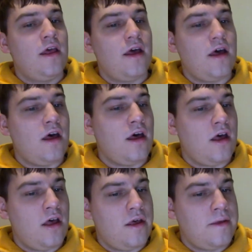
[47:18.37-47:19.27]

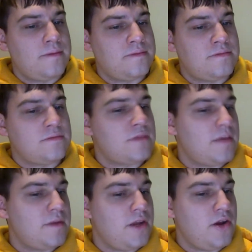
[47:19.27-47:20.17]
I've
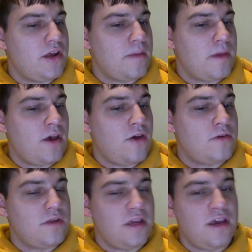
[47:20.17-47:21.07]
been hearing
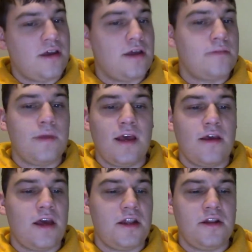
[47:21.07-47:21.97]
about, yeah,
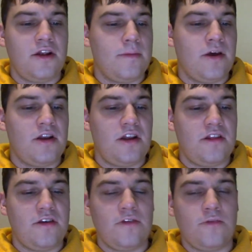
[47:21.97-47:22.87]
I didn't hear about any of
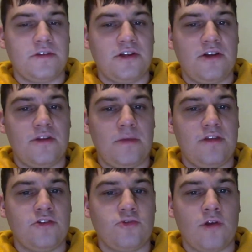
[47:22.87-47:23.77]
the other ones there that
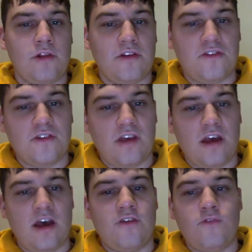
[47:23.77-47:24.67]
made the short list.
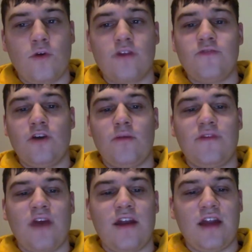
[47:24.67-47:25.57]
Foreign film,
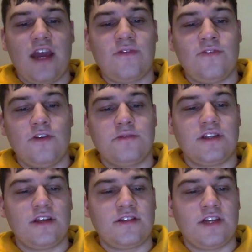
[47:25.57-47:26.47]
we've got 9 films
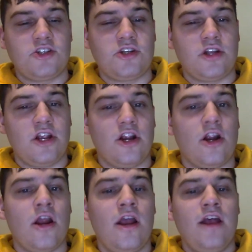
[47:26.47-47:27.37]
in contention
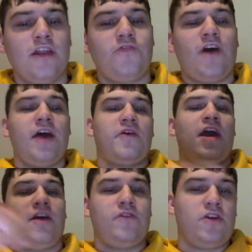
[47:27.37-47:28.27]
here. The 5
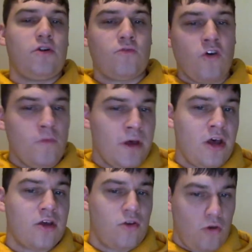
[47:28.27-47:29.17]
I have in are
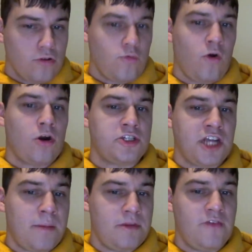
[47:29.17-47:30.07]
Roma, Cold War,
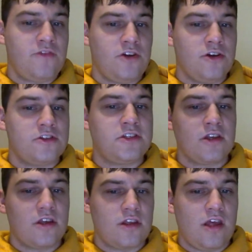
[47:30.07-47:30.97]
Shoplifters,
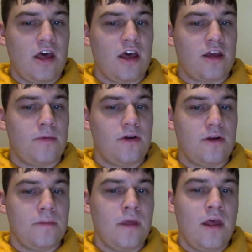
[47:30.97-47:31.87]

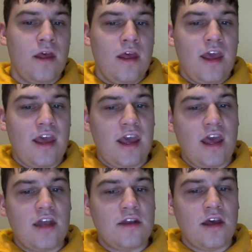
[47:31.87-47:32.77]
Capernaum,
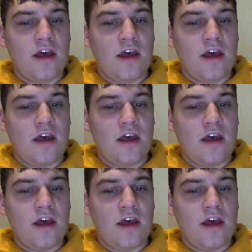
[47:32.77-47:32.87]
and